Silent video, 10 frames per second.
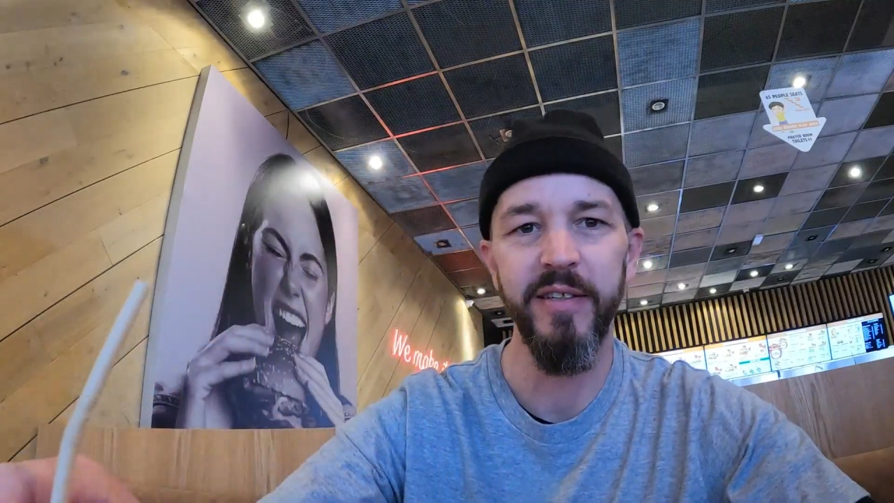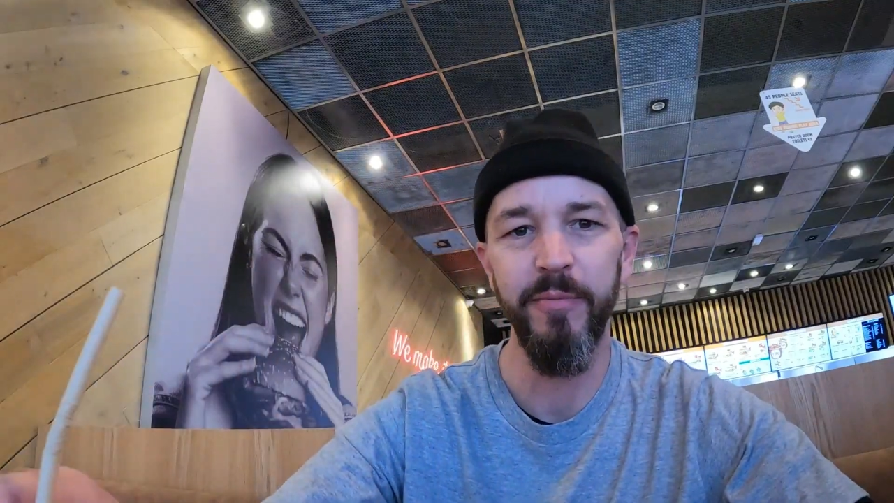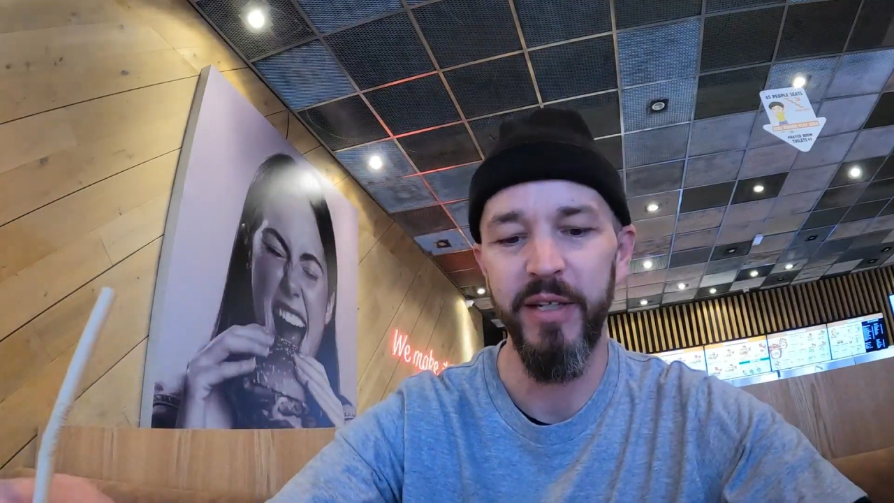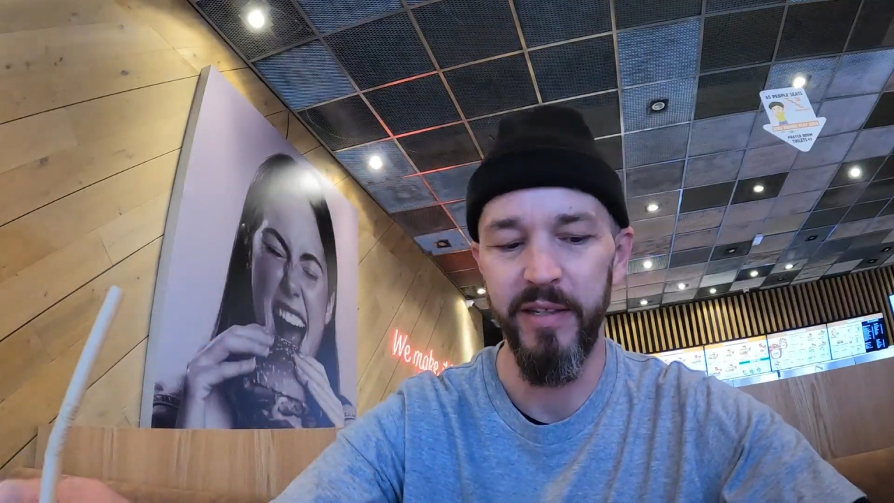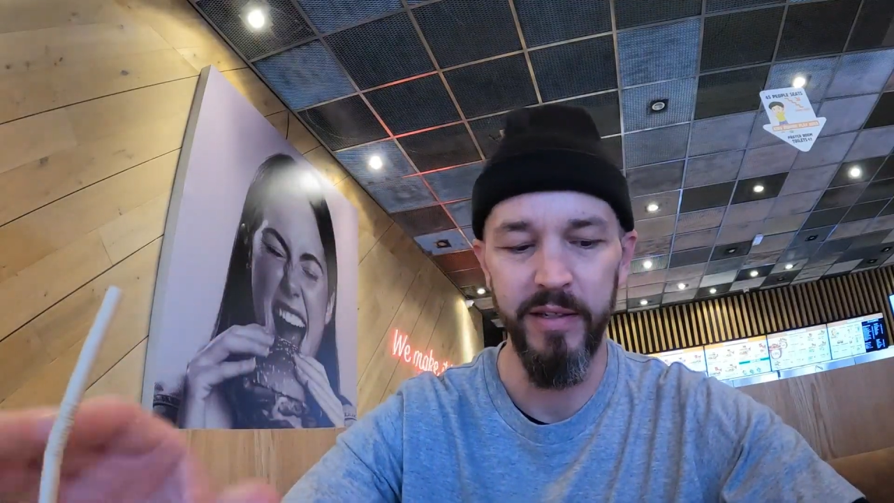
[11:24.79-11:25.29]
I
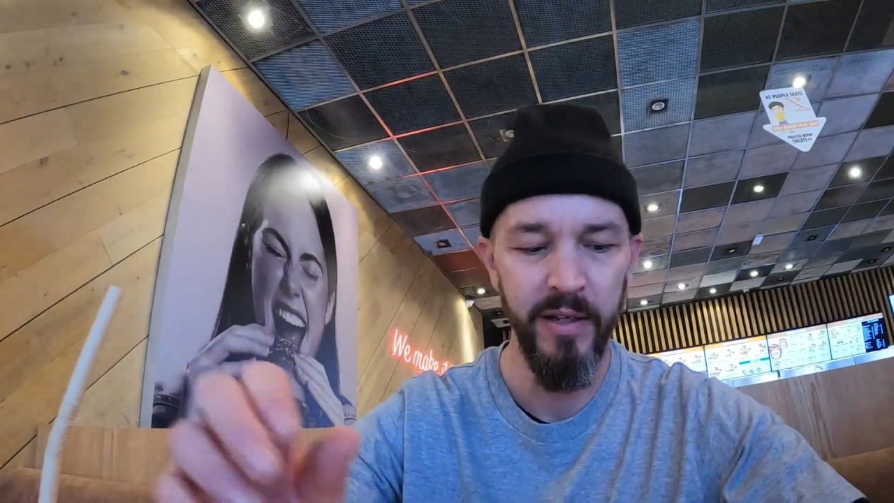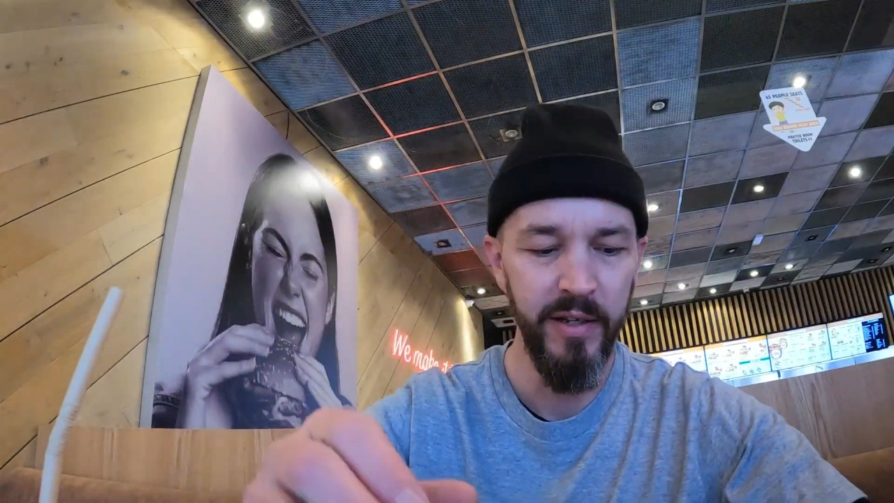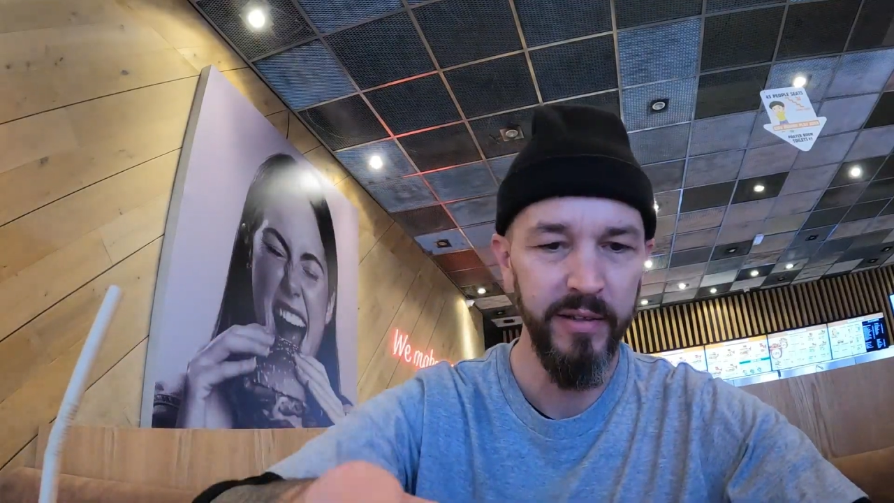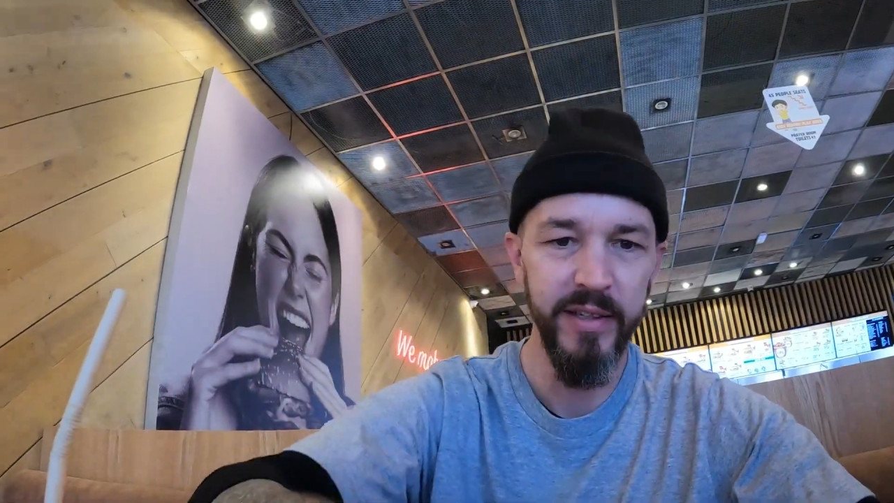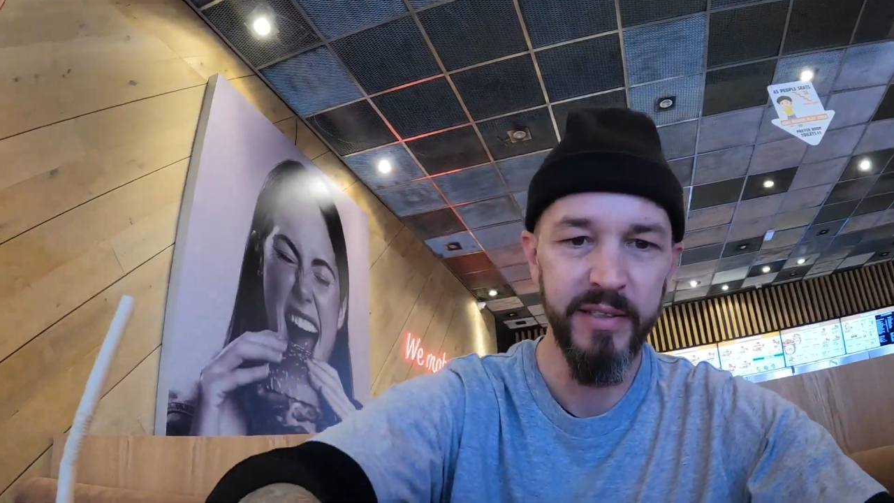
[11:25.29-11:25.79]
mean,
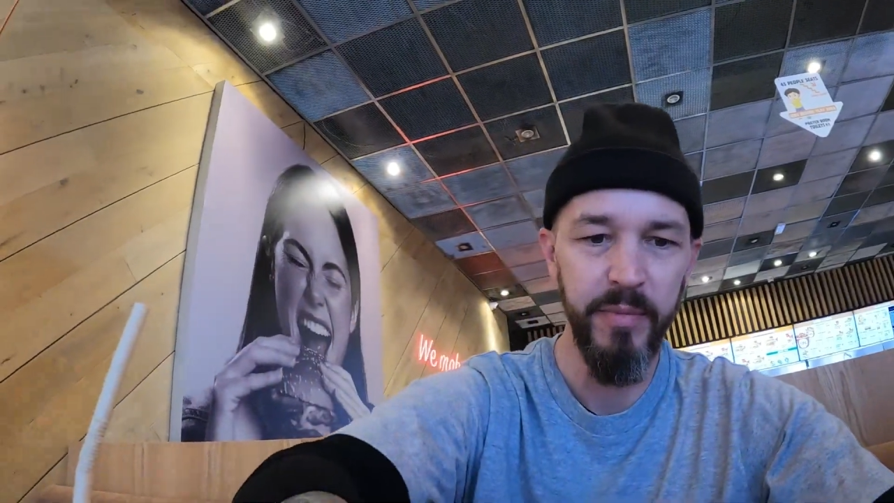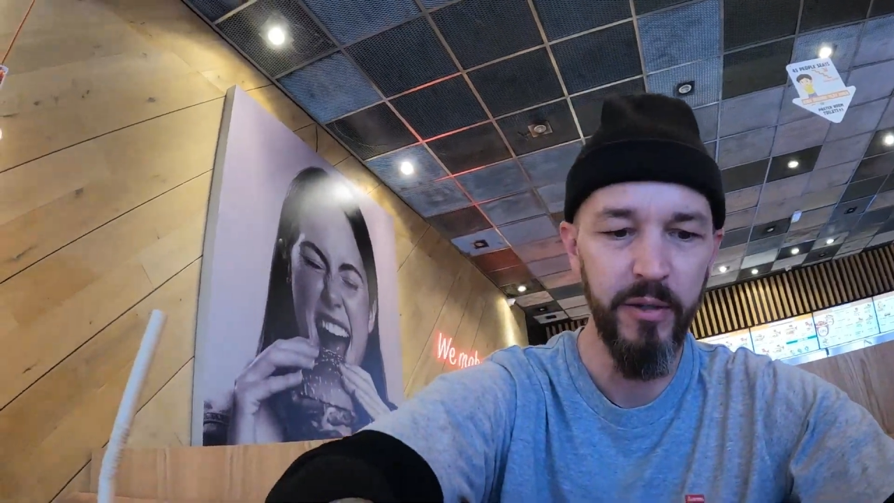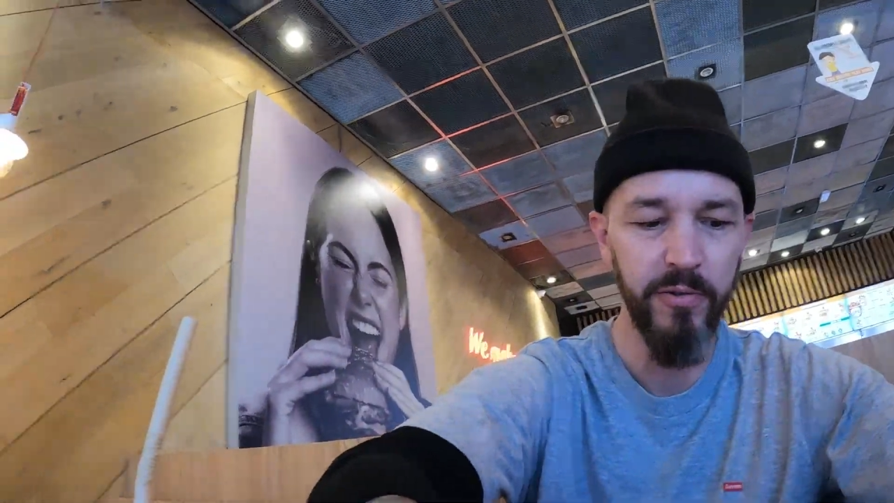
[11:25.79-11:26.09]
this meal